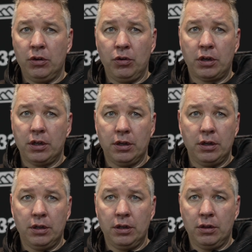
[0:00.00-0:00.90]
You look at
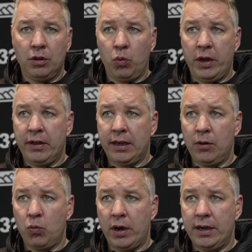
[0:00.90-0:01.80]
the way the
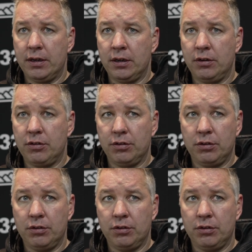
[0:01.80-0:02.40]
game went and